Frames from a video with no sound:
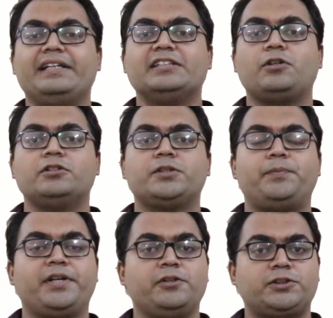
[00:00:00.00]
it is also
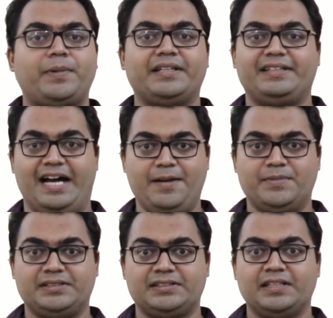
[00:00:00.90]
produced by
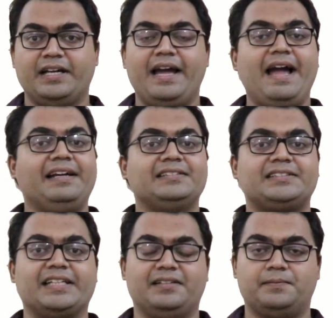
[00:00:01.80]
thymus and
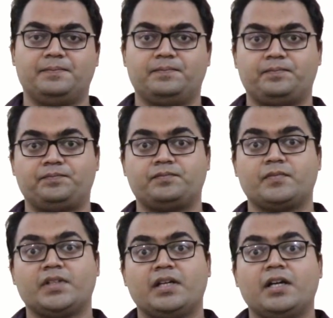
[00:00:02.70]
skin.
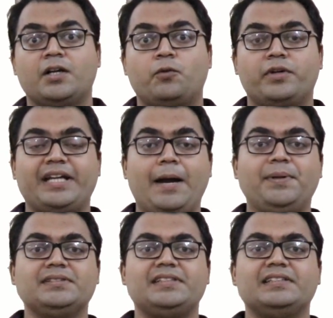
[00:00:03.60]
What
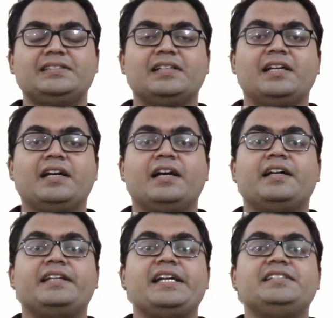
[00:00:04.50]
happens is
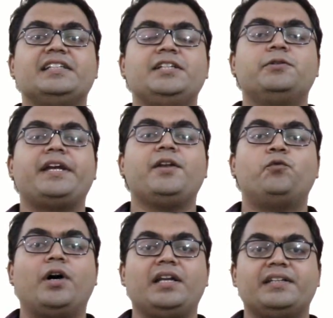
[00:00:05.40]
the
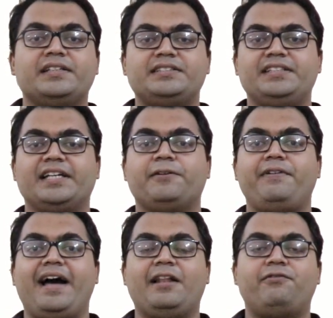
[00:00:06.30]
interleukin-1,
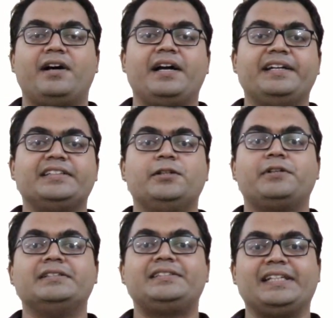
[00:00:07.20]
TNF-alpha,
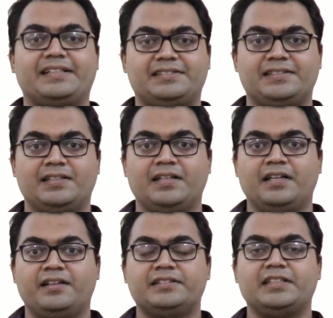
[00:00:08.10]
interleukin-6,
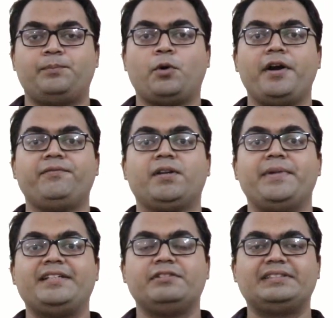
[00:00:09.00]
these are
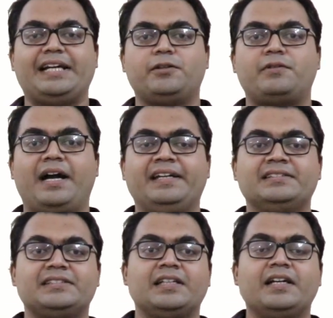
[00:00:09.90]
pro-inflammatory
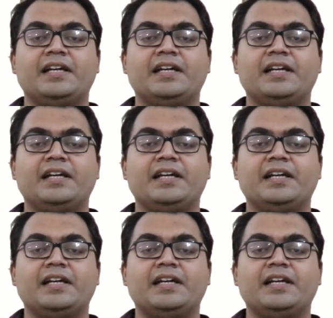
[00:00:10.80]
cytokines.